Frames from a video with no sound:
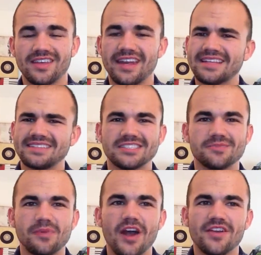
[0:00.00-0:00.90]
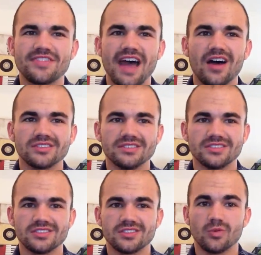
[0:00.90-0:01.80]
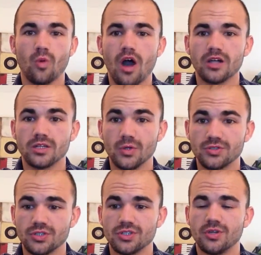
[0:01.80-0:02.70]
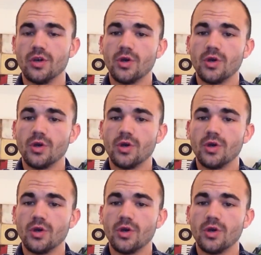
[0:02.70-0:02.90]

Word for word: It has inspired thousands to walk closer